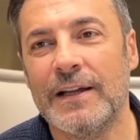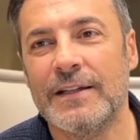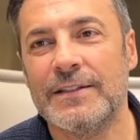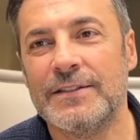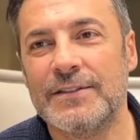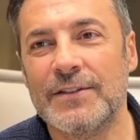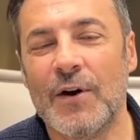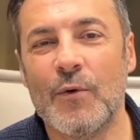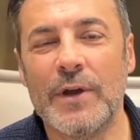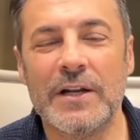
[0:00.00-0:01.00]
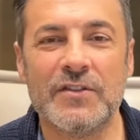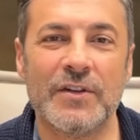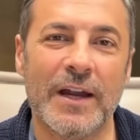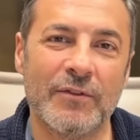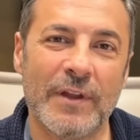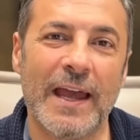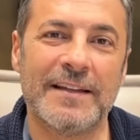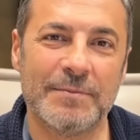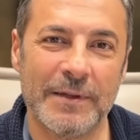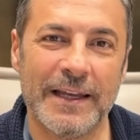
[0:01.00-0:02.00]
so we are trying to
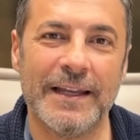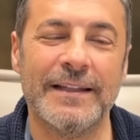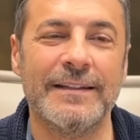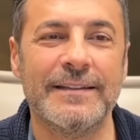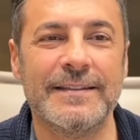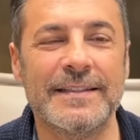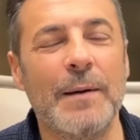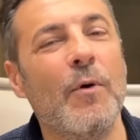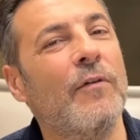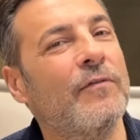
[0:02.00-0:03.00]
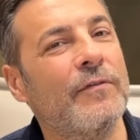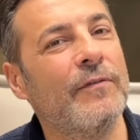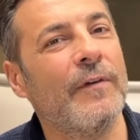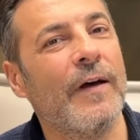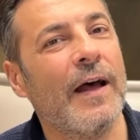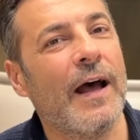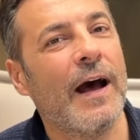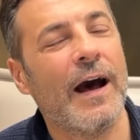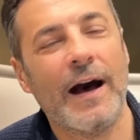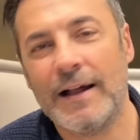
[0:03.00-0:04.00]
explain some of
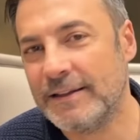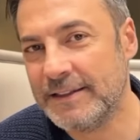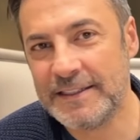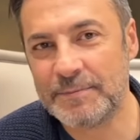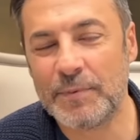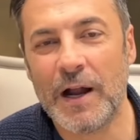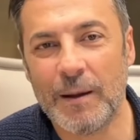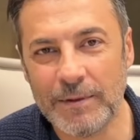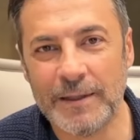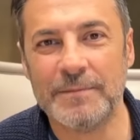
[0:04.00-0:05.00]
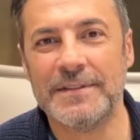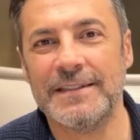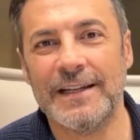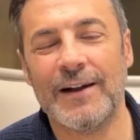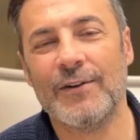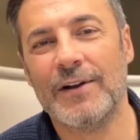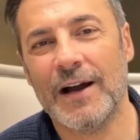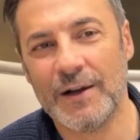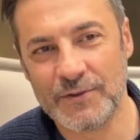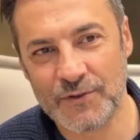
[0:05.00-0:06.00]
uh, these problems in our
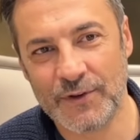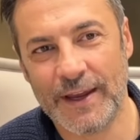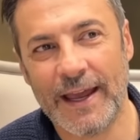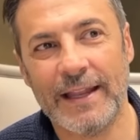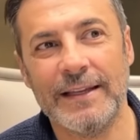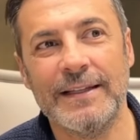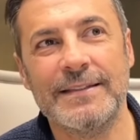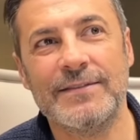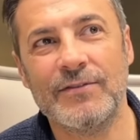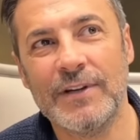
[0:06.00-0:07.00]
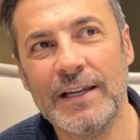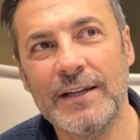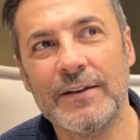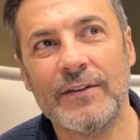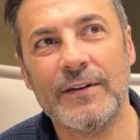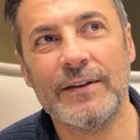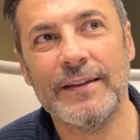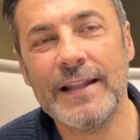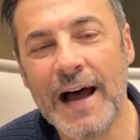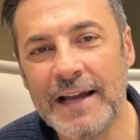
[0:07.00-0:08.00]
country, and it's really
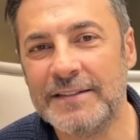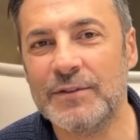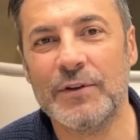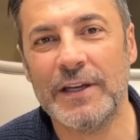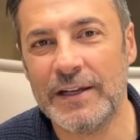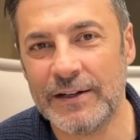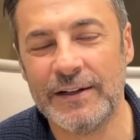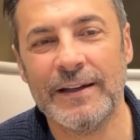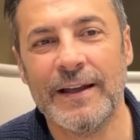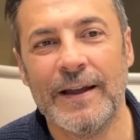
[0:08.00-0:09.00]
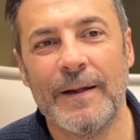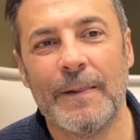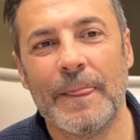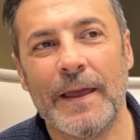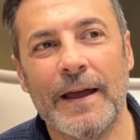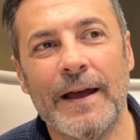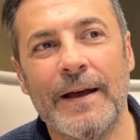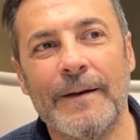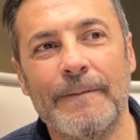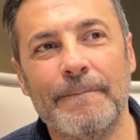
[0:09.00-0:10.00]
nice to hear
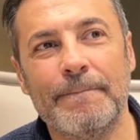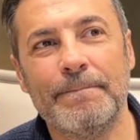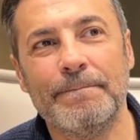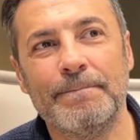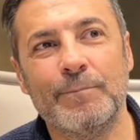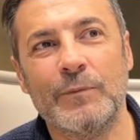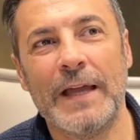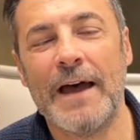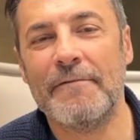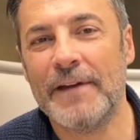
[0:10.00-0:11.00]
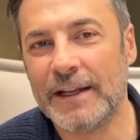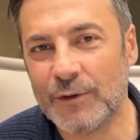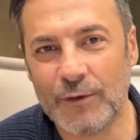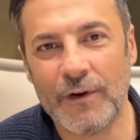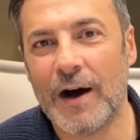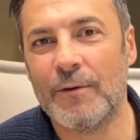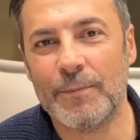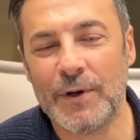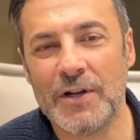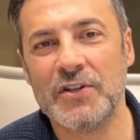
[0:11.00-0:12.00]
um, the effect of our
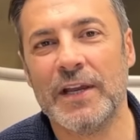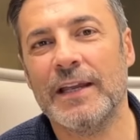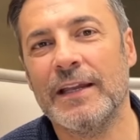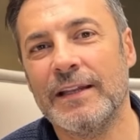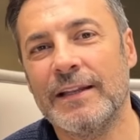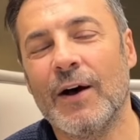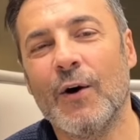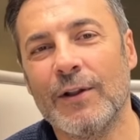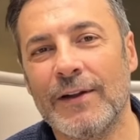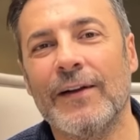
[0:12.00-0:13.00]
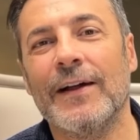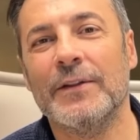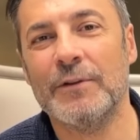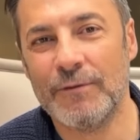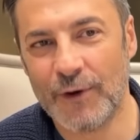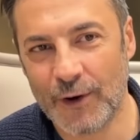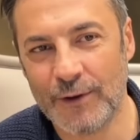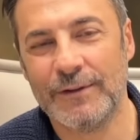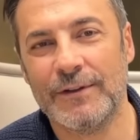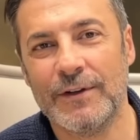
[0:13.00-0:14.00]
project in all around the
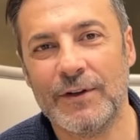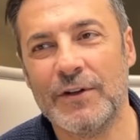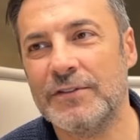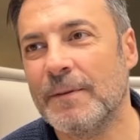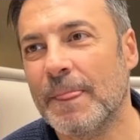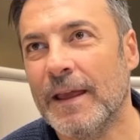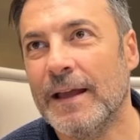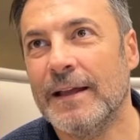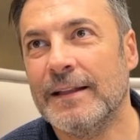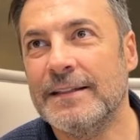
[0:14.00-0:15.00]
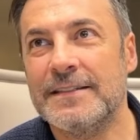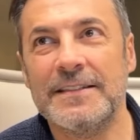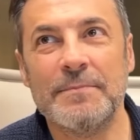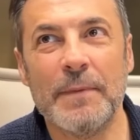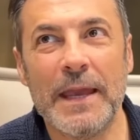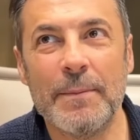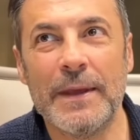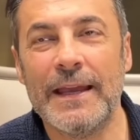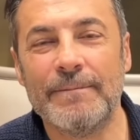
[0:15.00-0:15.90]
world. Because this is maybe